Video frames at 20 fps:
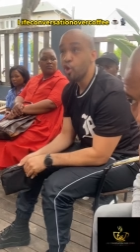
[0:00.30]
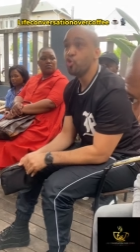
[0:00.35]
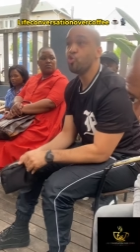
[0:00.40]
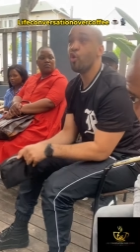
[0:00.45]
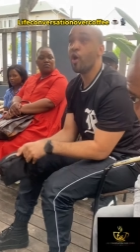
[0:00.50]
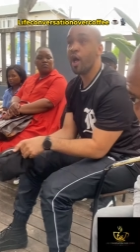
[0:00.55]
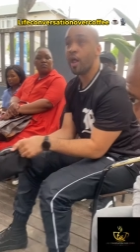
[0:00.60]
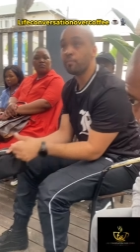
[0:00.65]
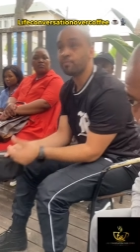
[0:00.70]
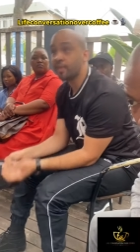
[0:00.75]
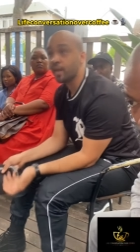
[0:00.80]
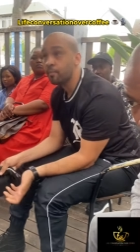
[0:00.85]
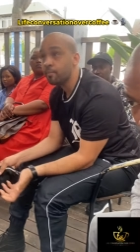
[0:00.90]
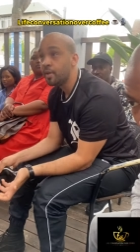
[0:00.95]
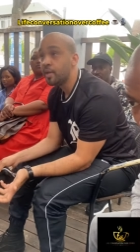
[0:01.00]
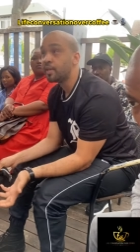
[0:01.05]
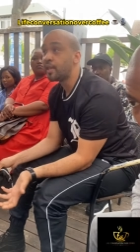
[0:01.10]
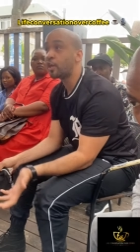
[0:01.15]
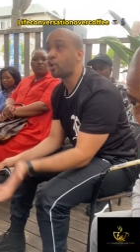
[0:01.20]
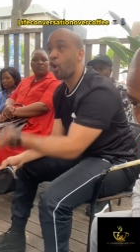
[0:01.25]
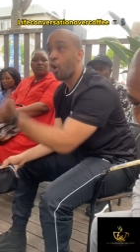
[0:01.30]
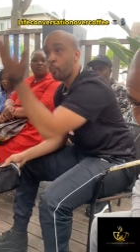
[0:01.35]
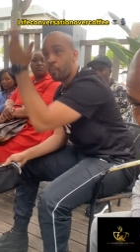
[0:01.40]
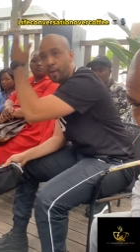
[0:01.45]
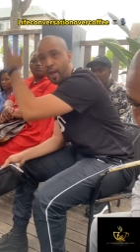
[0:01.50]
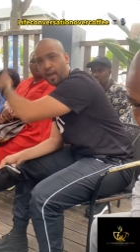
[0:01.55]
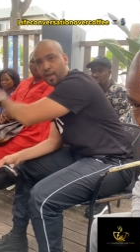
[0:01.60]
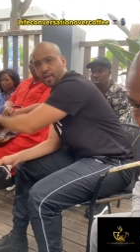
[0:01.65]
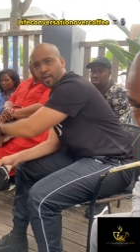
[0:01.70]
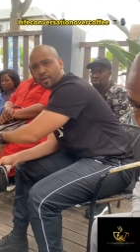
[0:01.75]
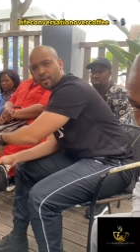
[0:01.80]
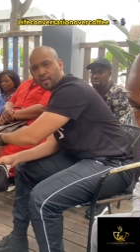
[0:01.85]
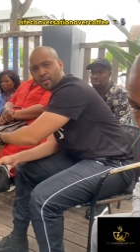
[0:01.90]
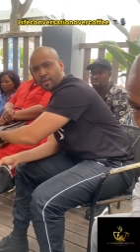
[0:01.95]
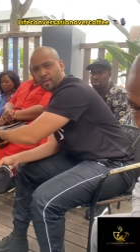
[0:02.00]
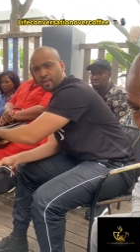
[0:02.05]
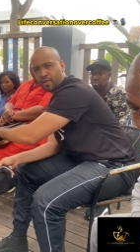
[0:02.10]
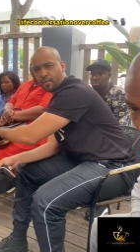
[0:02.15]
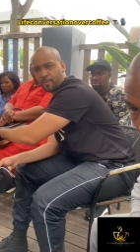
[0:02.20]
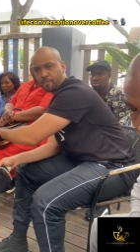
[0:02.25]
love them, they go back.
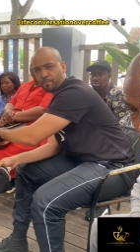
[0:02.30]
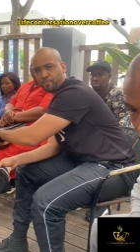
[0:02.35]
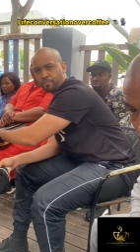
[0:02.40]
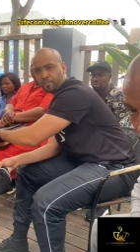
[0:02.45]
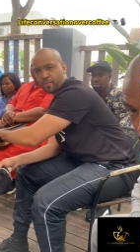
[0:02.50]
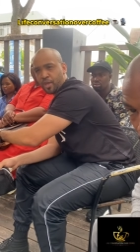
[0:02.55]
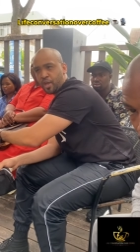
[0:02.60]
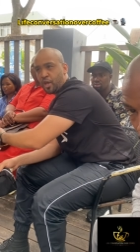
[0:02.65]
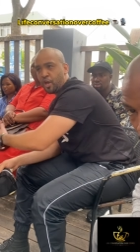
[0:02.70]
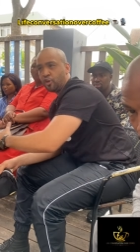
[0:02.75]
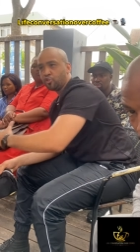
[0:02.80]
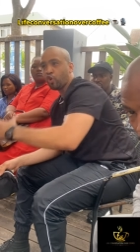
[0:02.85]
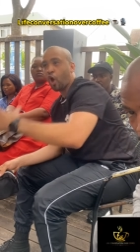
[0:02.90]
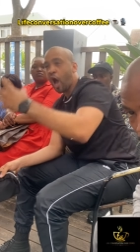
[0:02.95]
So